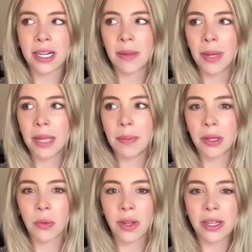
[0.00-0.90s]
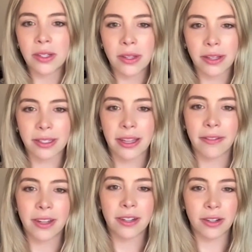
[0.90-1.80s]
I buy Bitcoin in
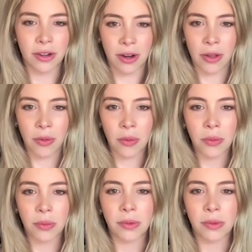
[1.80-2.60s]
2011? No.